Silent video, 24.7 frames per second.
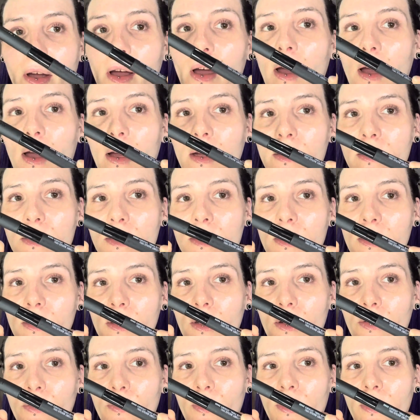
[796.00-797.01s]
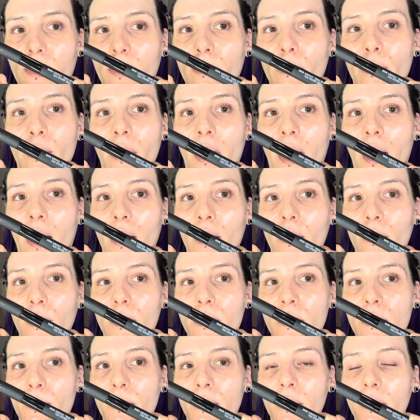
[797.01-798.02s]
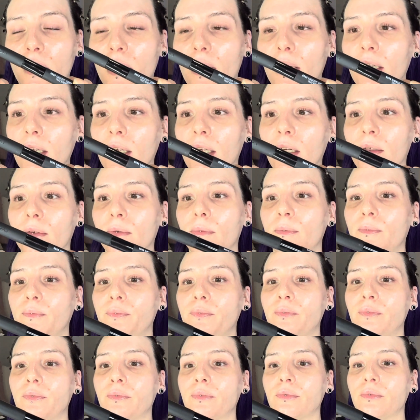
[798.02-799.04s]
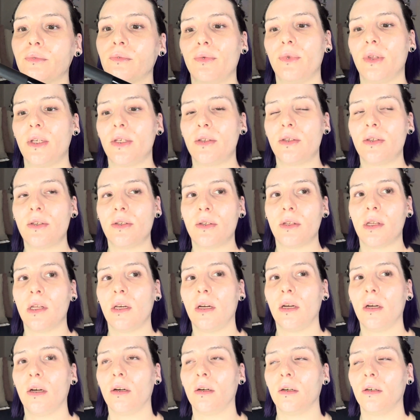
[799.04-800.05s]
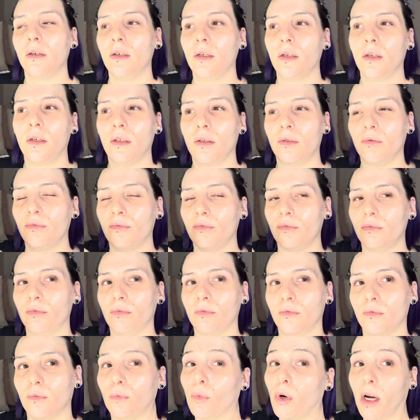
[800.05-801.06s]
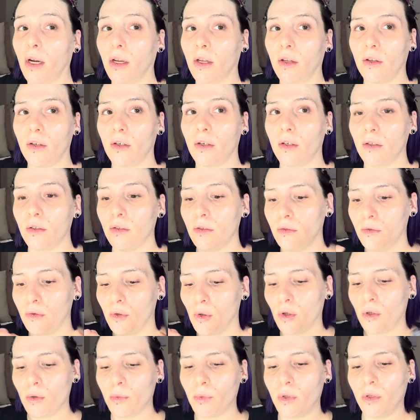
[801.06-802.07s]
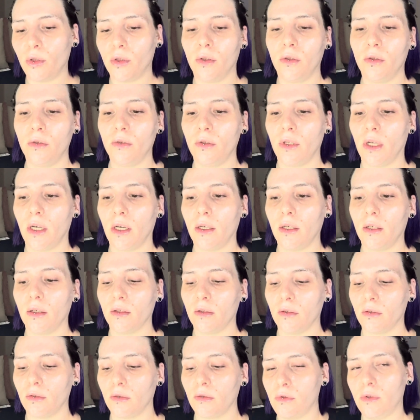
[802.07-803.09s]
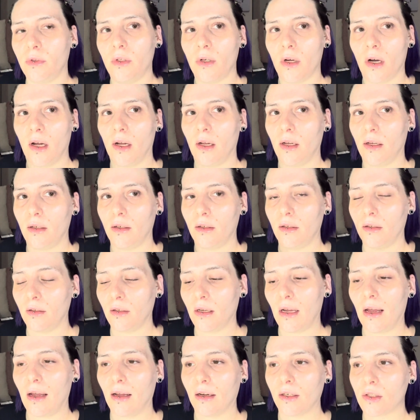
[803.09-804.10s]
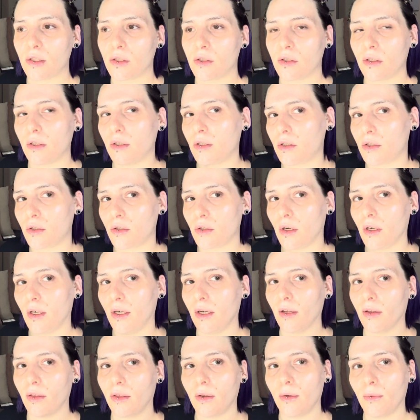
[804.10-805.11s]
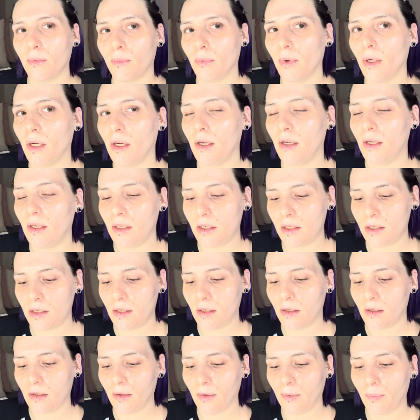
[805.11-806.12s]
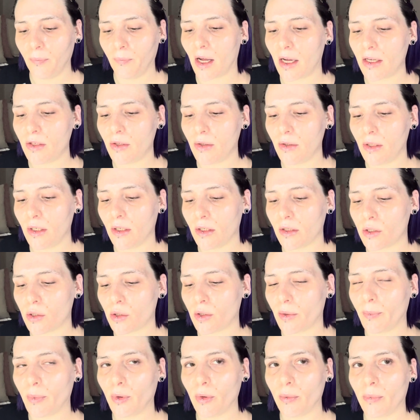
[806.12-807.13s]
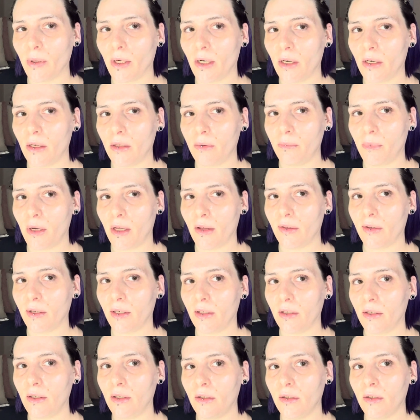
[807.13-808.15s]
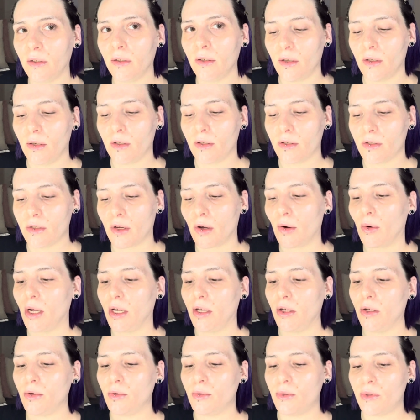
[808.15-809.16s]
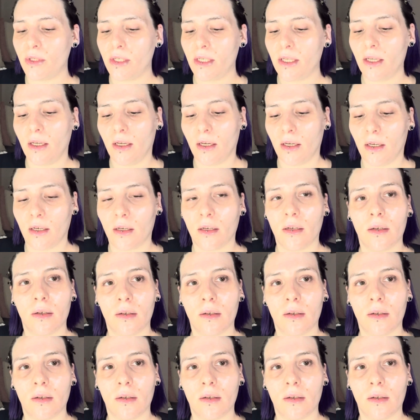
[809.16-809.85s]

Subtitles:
I start off with the black Whisper Light. This is their regular, normal, like not extra strength bond. I do like a triple bond method, so I use the